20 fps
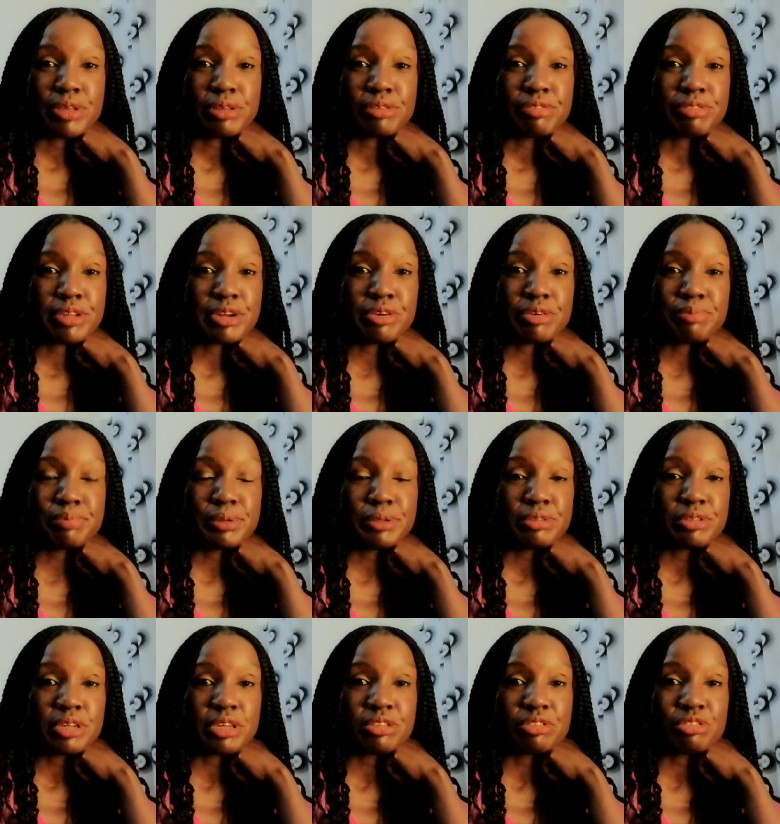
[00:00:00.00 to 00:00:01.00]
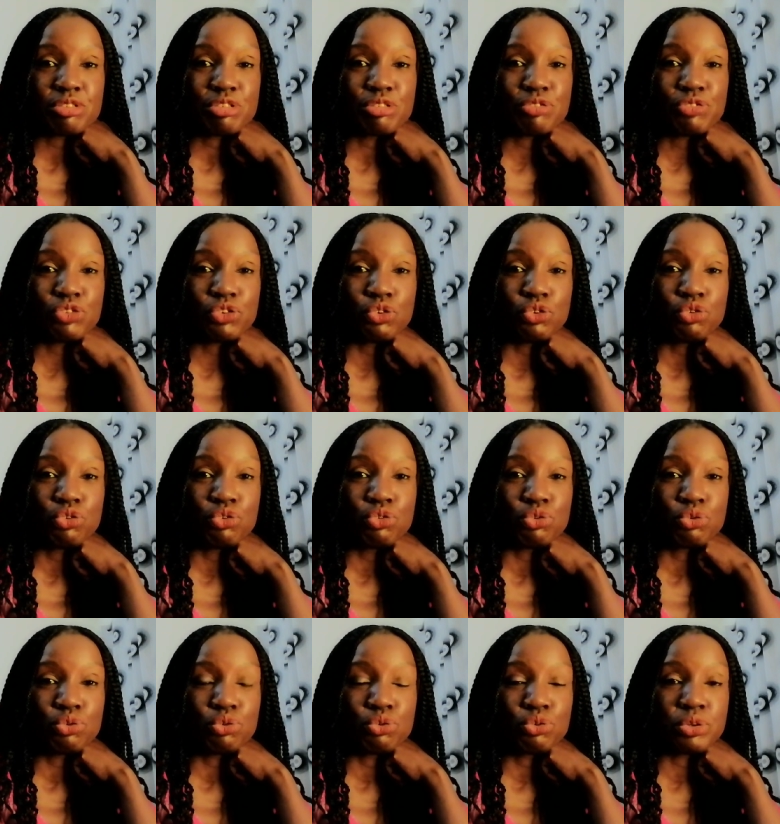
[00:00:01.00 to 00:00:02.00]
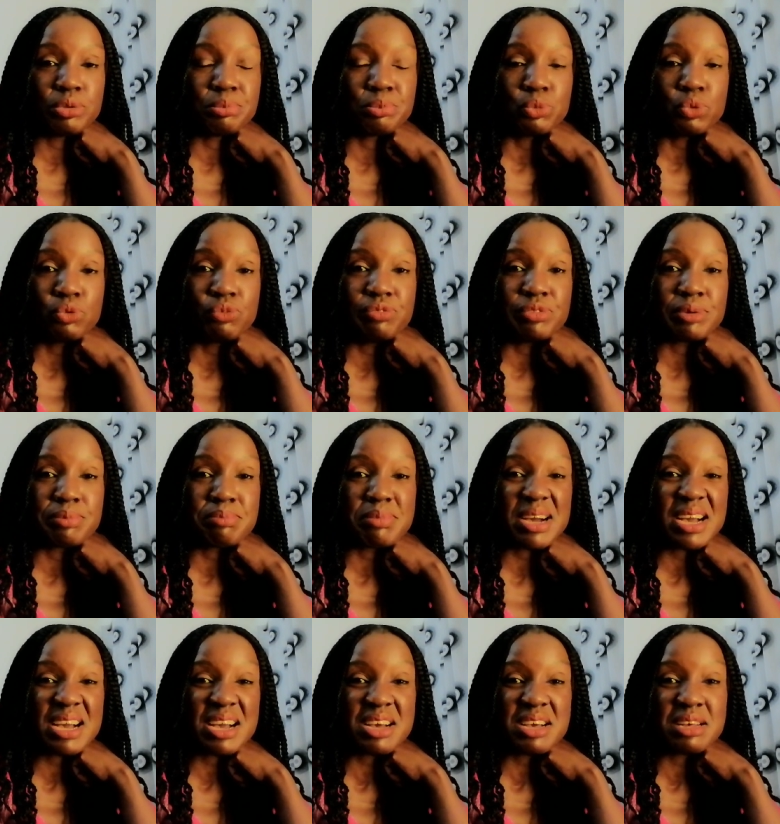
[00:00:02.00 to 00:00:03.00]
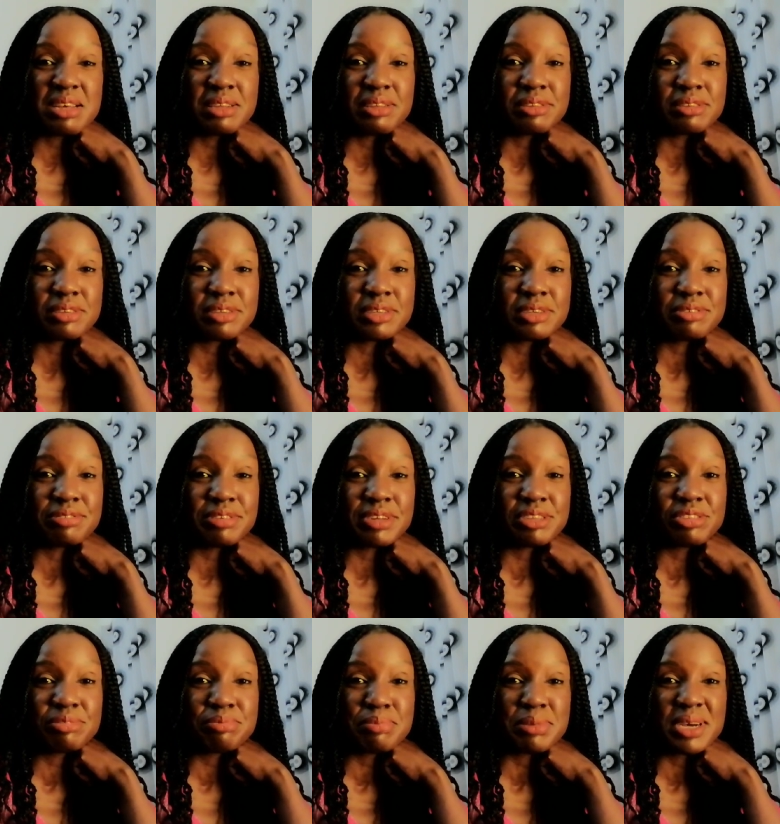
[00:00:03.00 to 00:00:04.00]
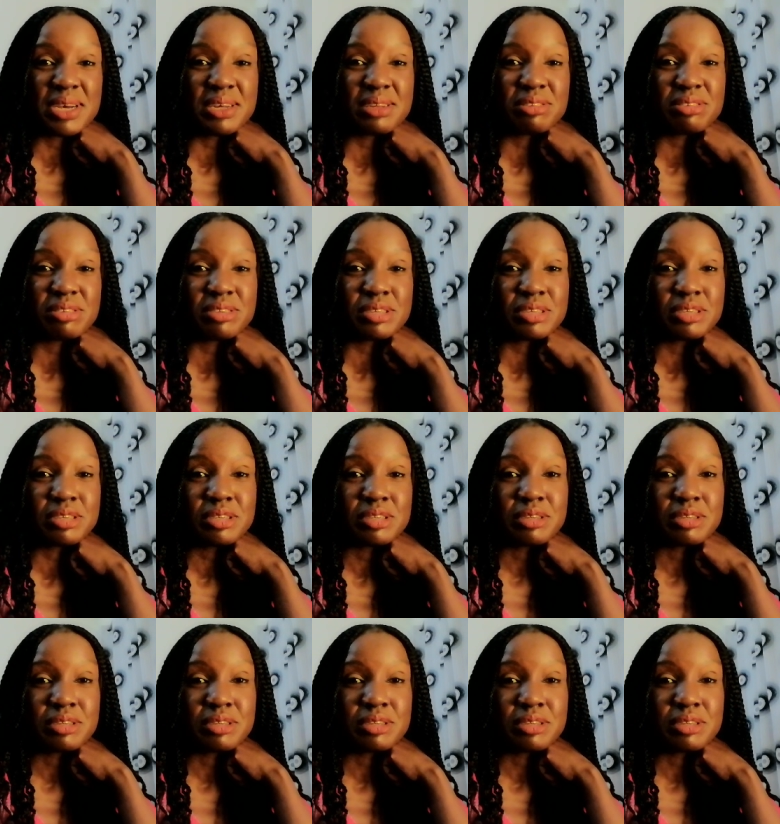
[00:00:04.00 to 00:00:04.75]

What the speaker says: This therapist has refused to remove the mask, face mask.